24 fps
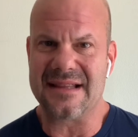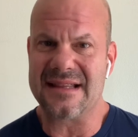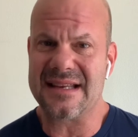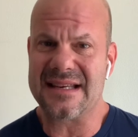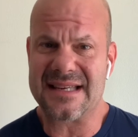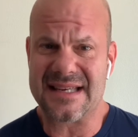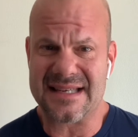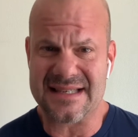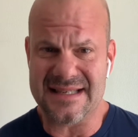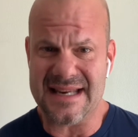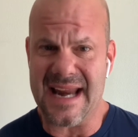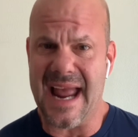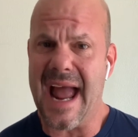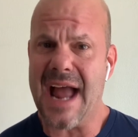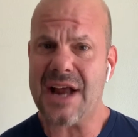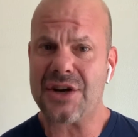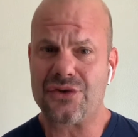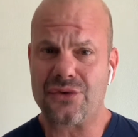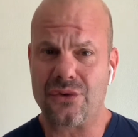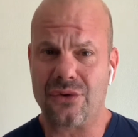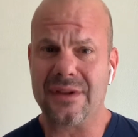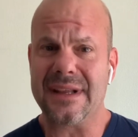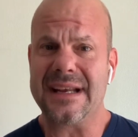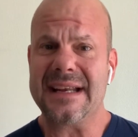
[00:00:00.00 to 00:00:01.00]
This is
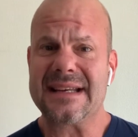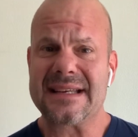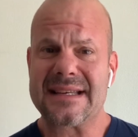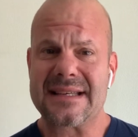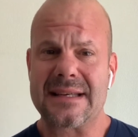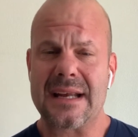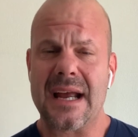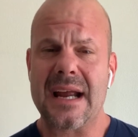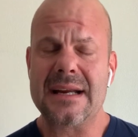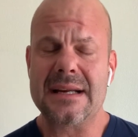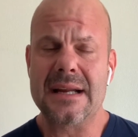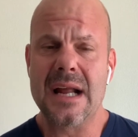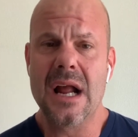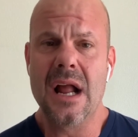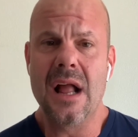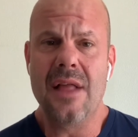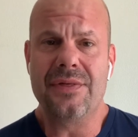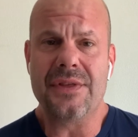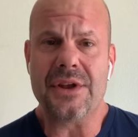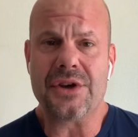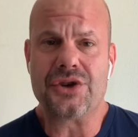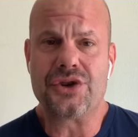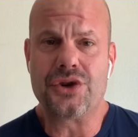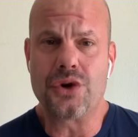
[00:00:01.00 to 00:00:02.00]
natural insight
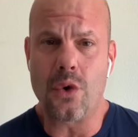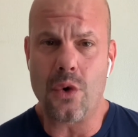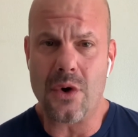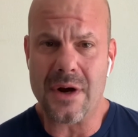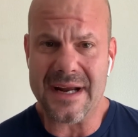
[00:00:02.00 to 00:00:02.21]
that you're